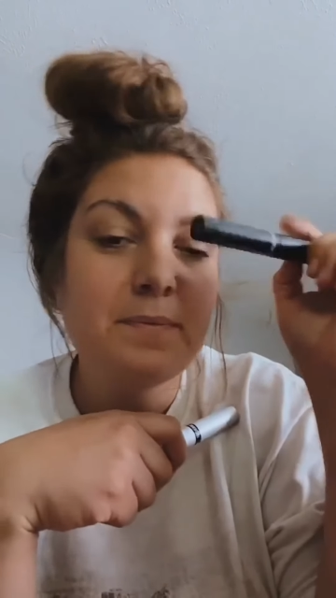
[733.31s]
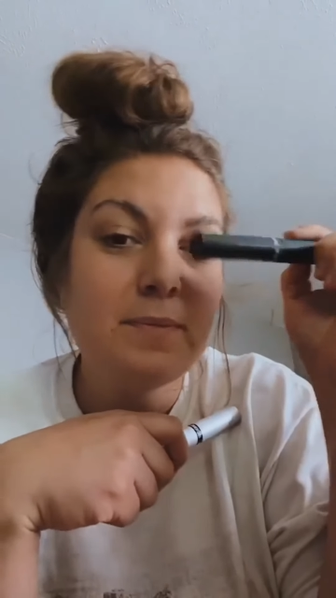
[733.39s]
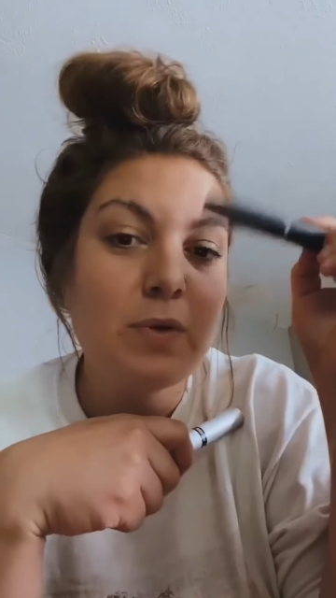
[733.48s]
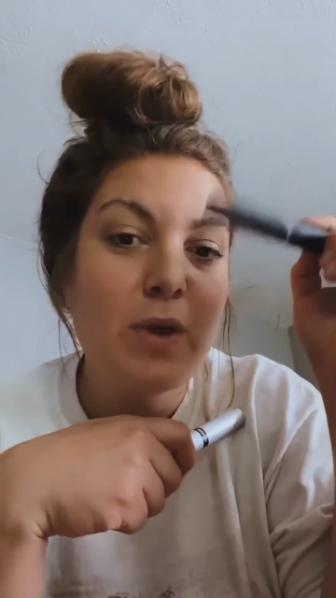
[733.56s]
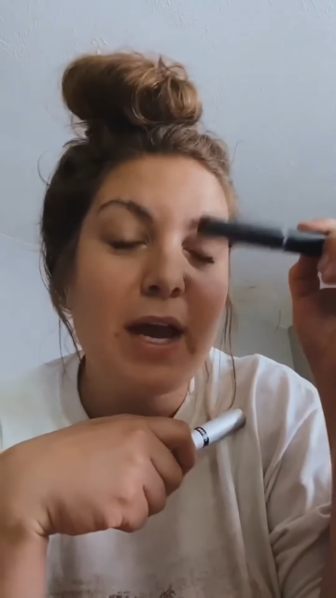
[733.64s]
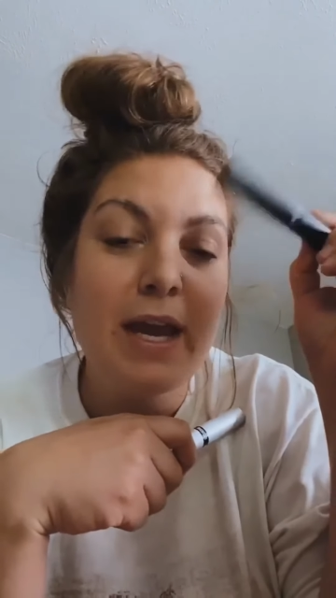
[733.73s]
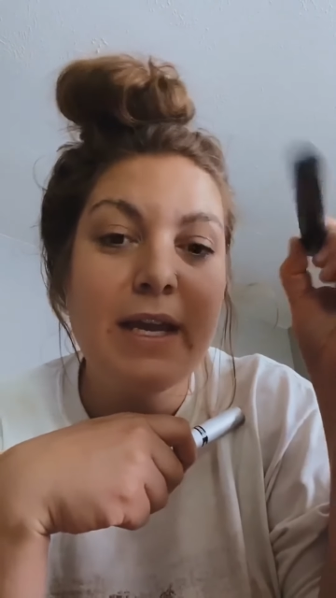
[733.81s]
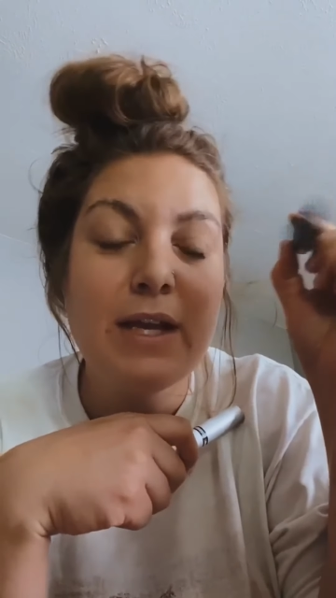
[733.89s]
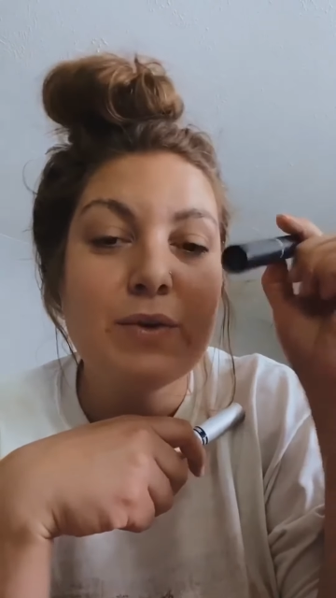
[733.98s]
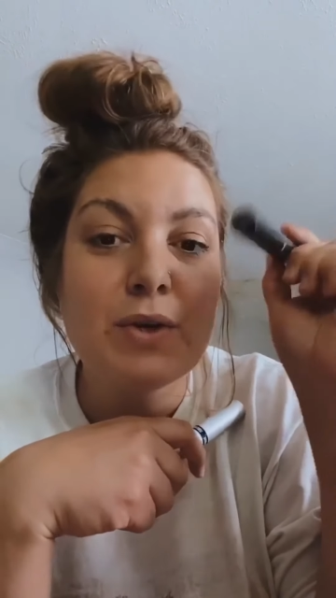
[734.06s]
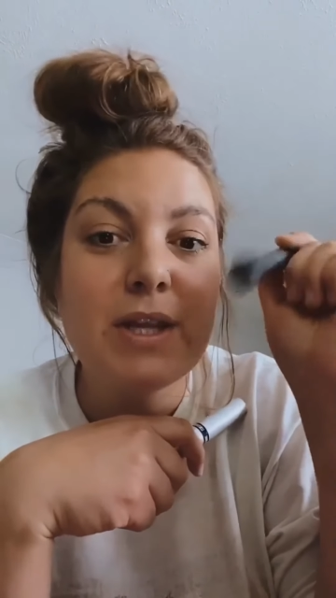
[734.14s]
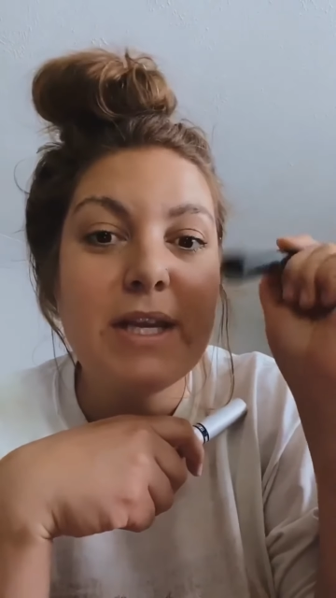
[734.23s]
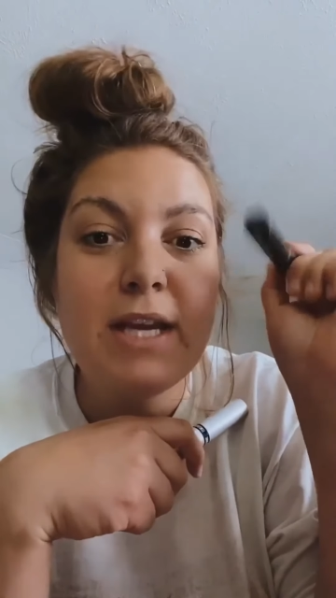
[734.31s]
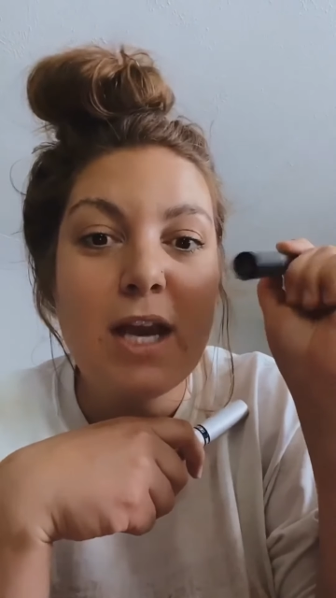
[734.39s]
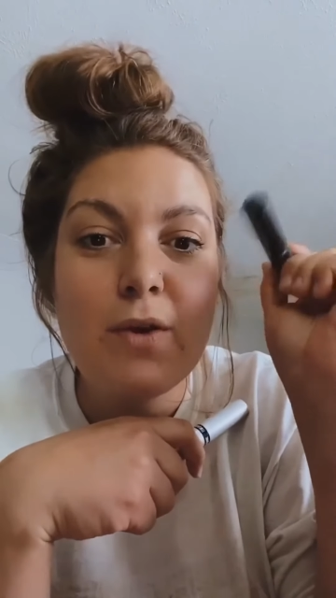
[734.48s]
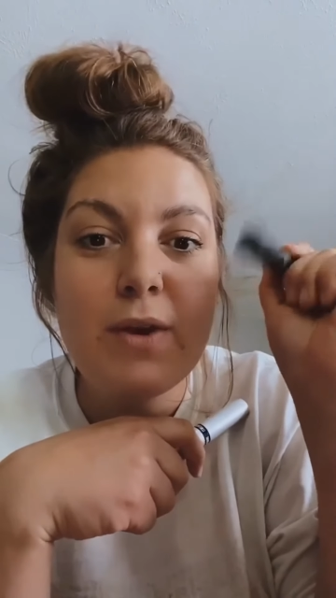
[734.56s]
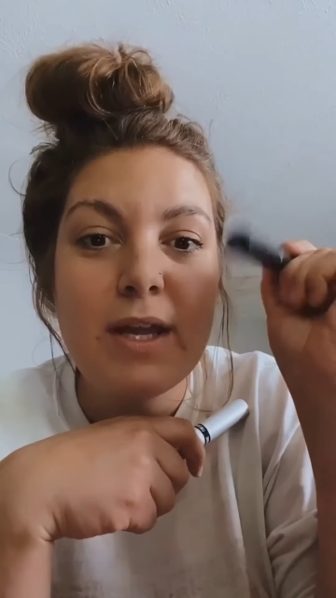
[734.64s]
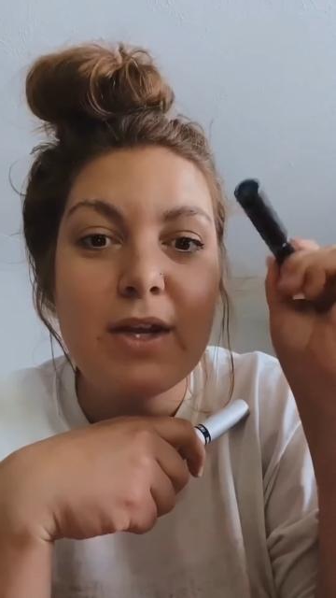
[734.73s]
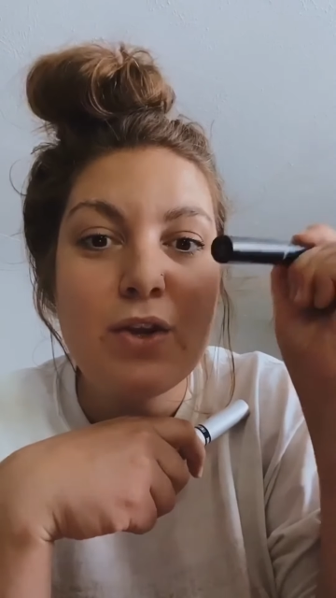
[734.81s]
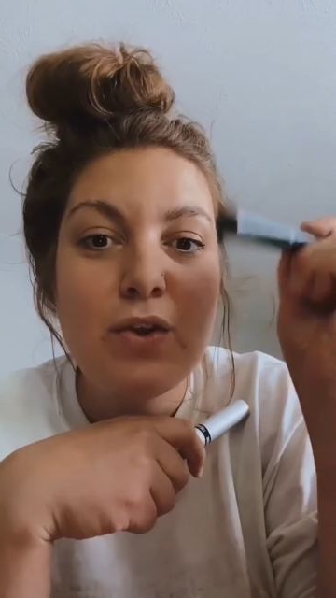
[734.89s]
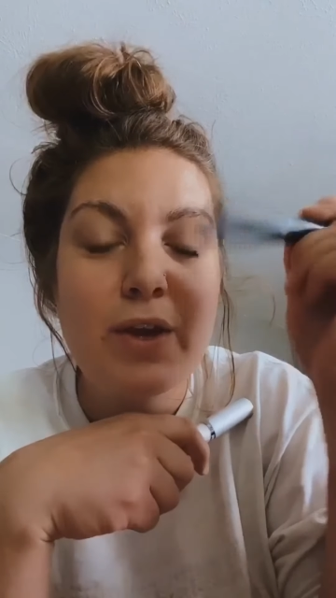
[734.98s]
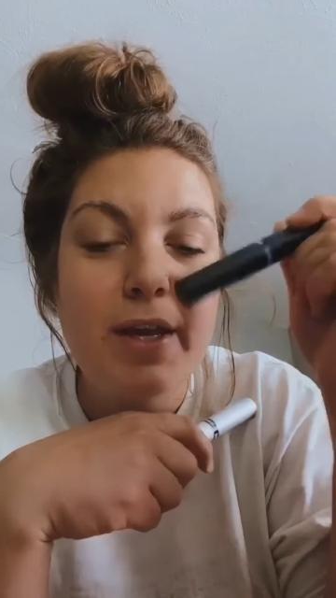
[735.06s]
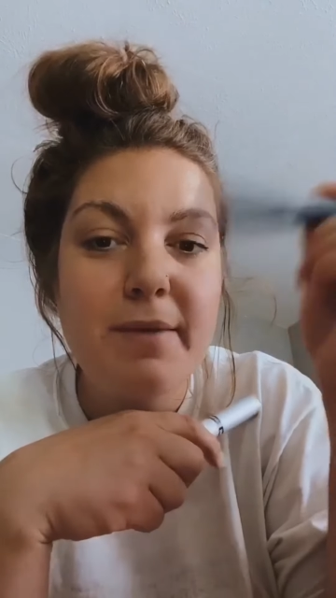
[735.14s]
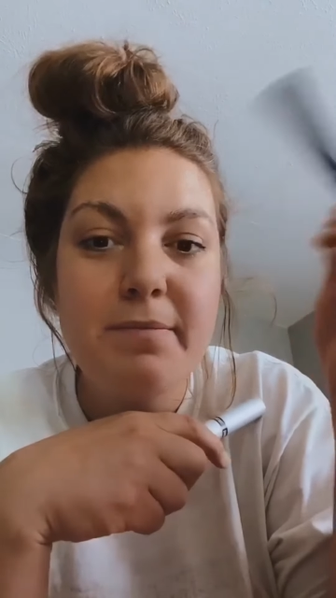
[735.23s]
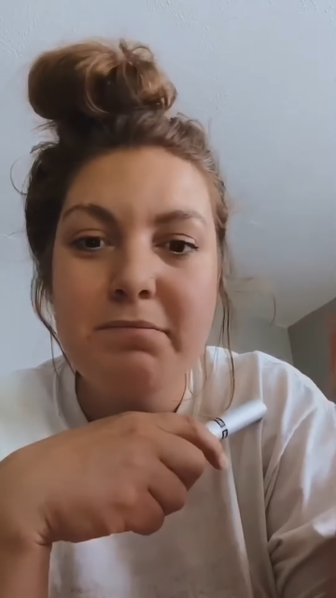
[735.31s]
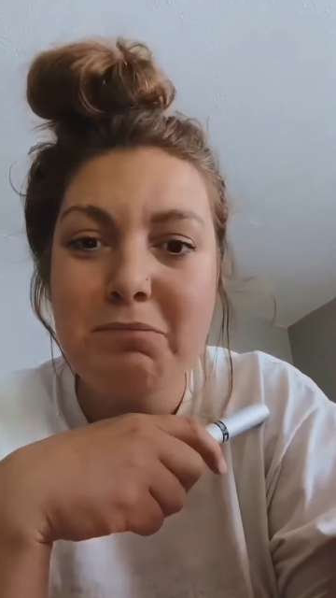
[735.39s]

okay, and really coat it good.